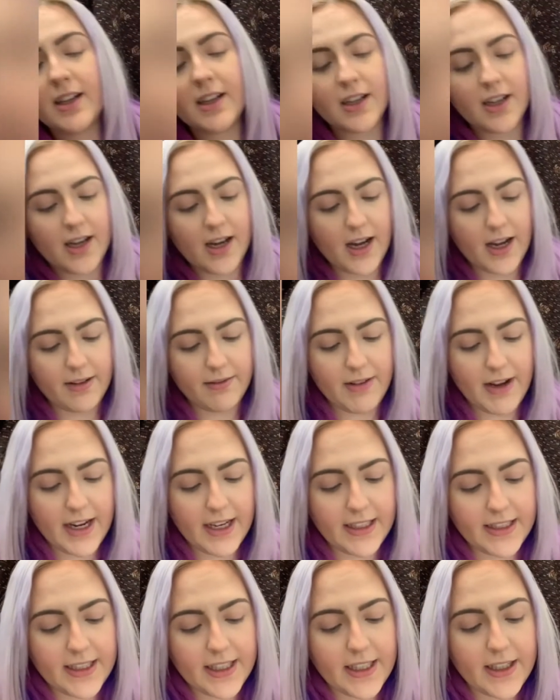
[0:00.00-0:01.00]
I
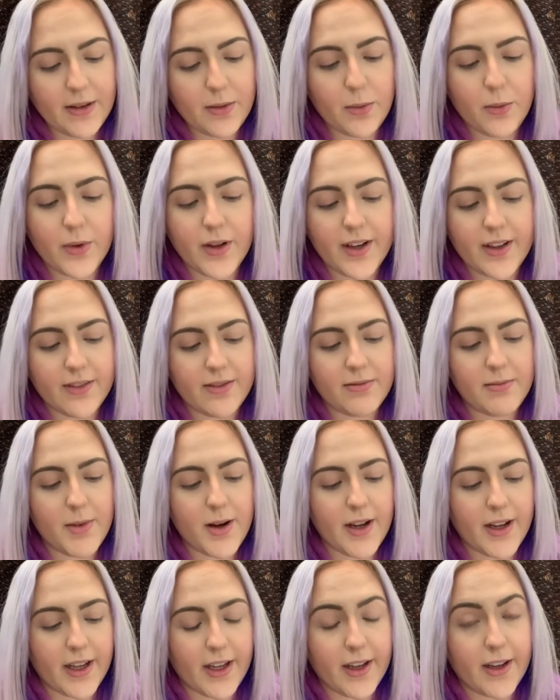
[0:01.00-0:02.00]
find it one of
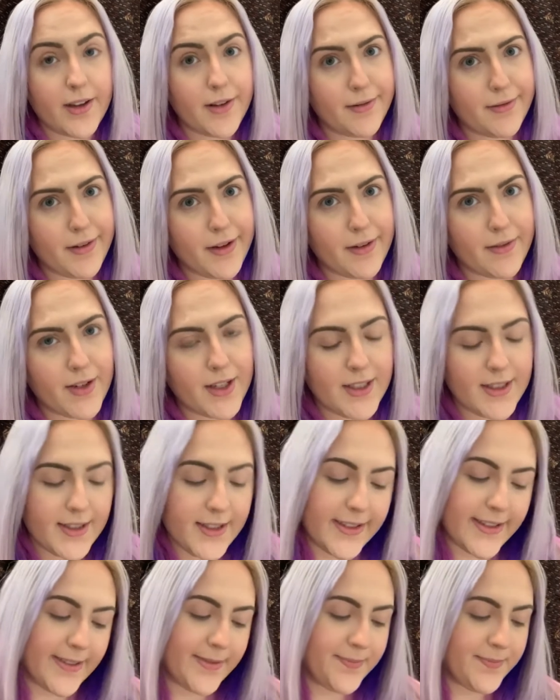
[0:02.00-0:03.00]
my
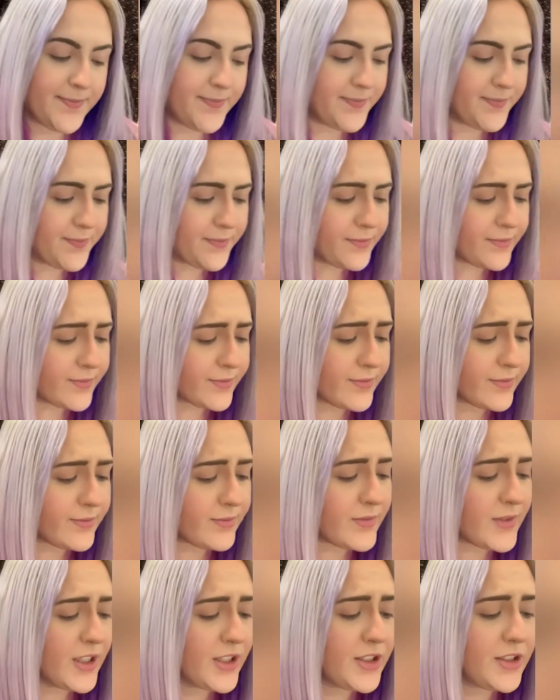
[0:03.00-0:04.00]
favorites.
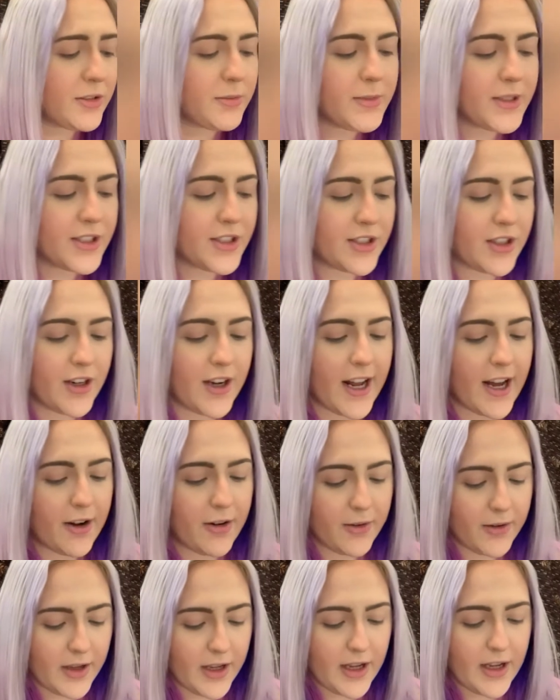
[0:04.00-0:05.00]
So I'm going to start
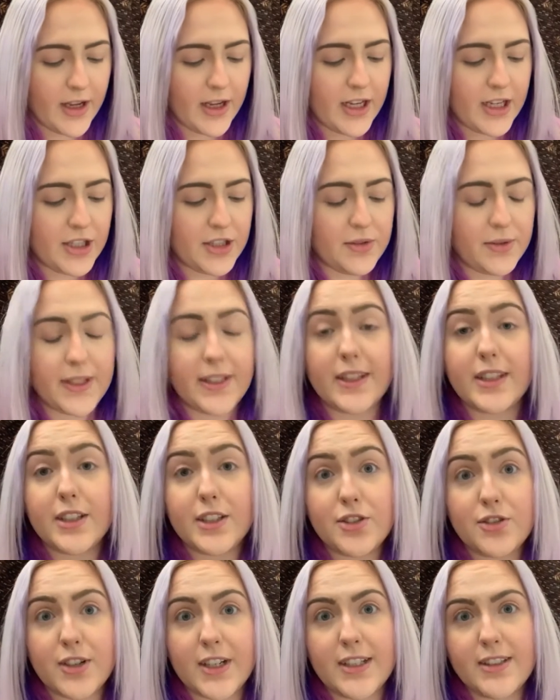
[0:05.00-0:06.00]
out doing the
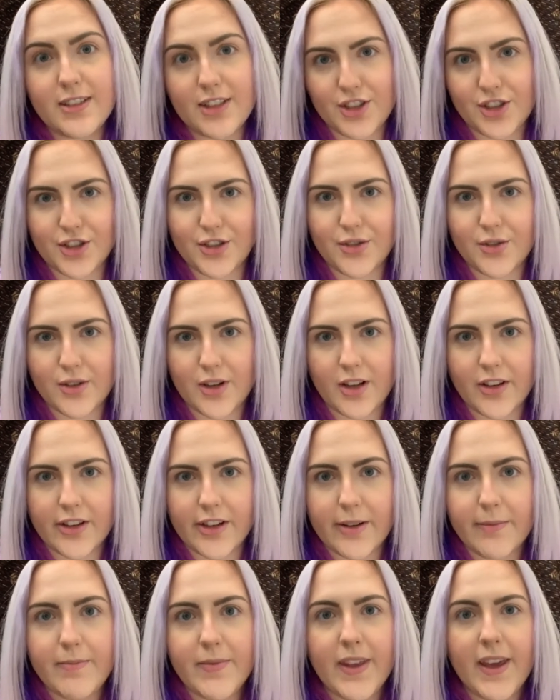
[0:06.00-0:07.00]
transitional
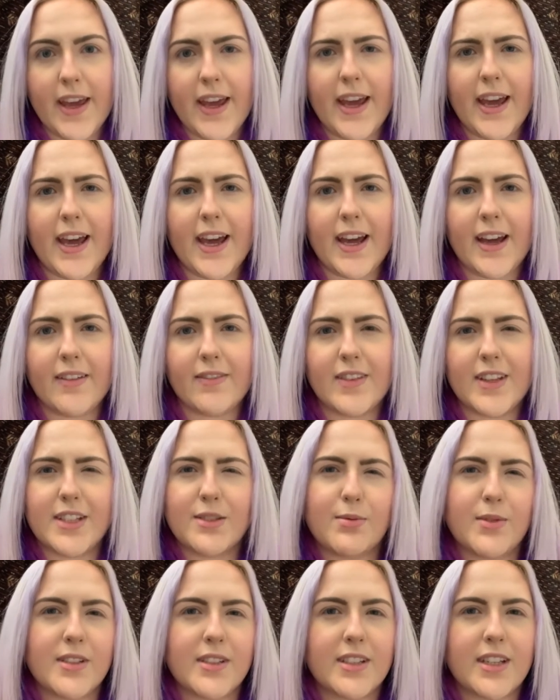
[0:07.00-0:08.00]
color, and this
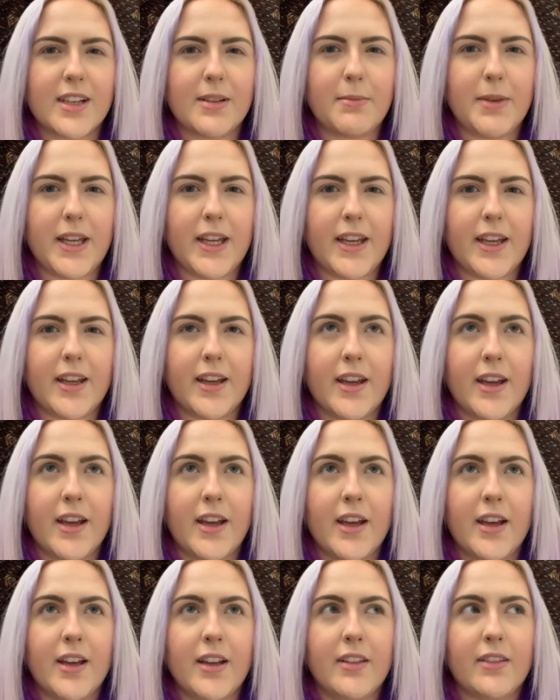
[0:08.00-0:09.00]
one's going to be
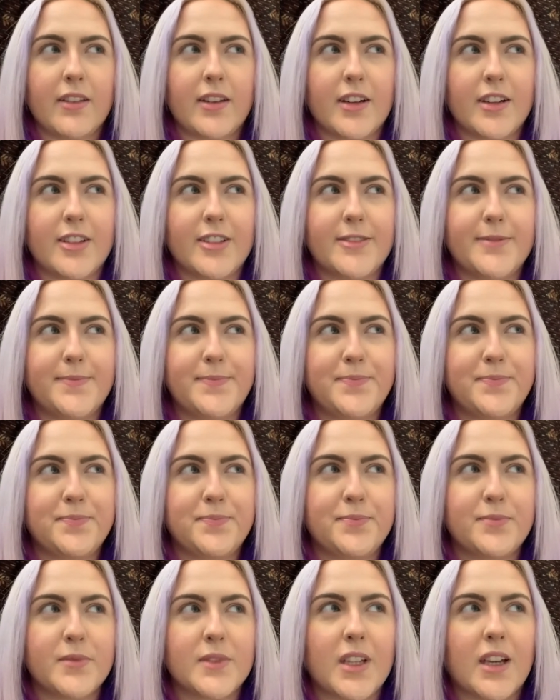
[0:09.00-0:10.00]

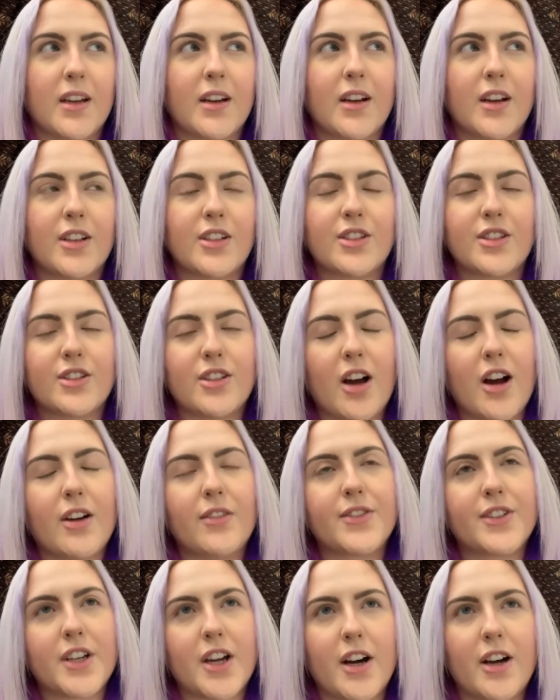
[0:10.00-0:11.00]
a
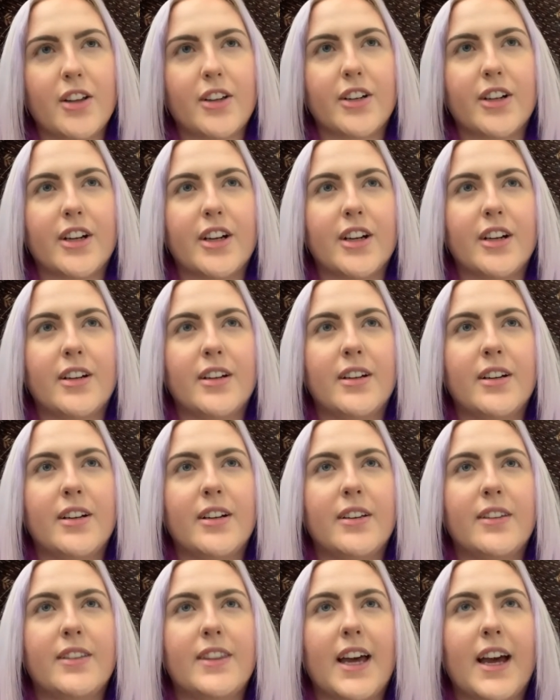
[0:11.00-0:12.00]
soft color
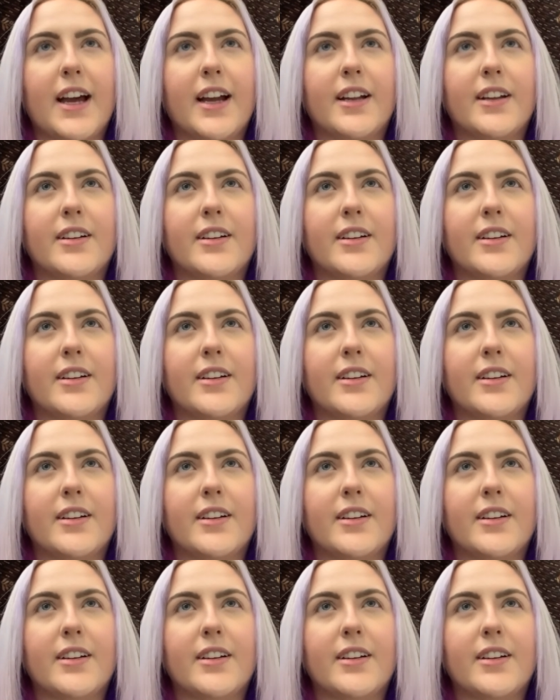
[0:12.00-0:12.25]
that